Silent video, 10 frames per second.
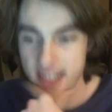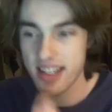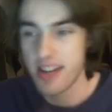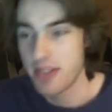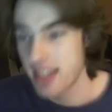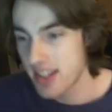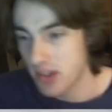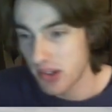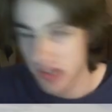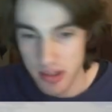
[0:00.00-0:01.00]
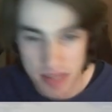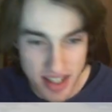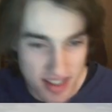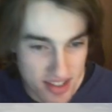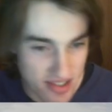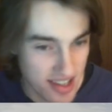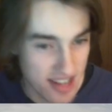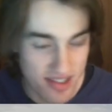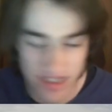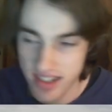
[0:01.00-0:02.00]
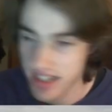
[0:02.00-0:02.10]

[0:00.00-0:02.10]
Yeah, with these corn crops, that is strange.